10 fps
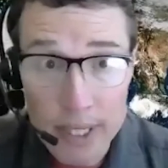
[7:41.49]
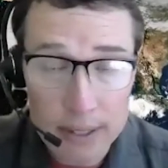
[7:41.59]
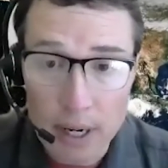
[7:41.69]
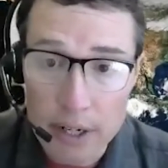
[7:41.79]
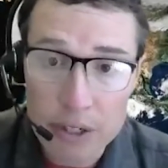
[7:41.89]
is
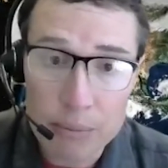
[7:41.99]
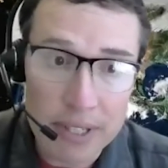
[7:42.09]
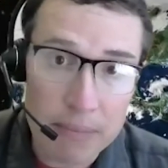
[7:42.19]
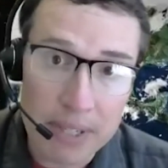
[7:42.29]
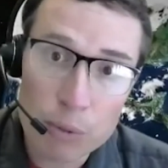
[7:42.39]

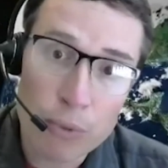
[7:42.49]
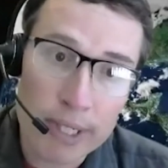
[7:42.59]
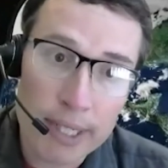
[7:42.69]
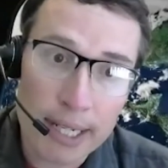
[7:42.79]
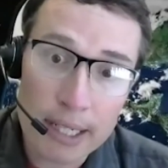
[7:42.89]
arguably much more
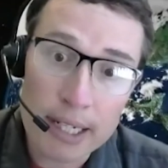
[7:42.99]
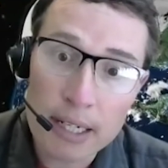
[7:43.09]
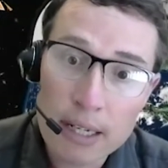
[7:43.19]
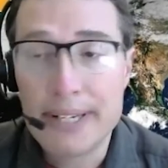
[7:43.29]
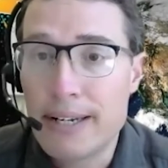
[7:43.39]
deadly.
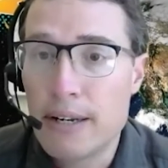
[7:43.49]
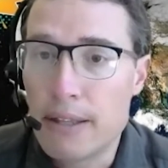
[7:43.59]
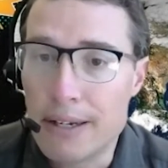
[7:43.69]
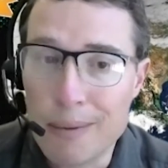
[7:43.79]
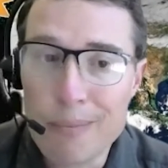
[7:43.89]

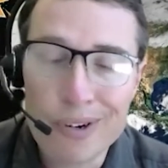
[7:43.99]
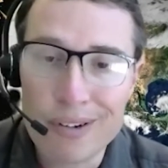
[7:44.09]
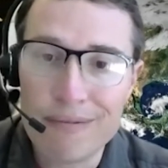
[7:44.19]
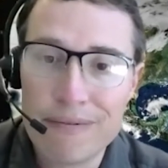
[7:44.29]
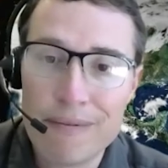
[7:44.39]
The number
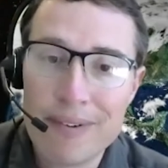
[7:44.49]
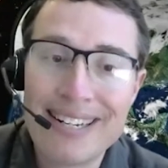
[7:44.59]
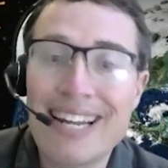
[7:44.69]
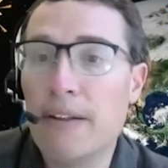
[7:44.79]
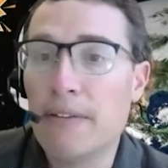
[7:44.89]
of
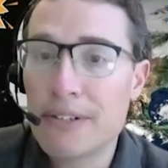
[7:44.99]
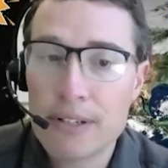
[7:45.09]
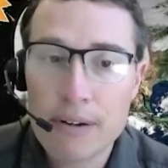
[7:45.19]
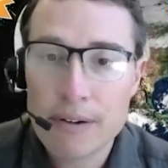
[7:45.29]
deaths,